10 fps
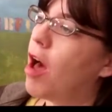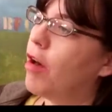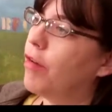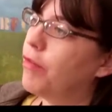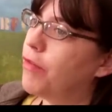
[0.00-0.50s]

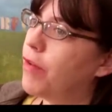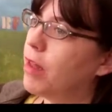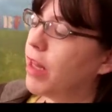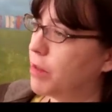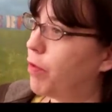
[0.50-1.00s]

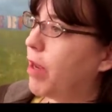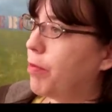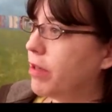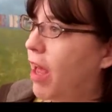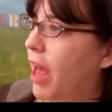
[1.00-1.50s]
of let's play
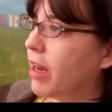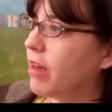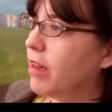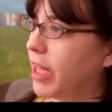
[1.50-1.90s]
pretend,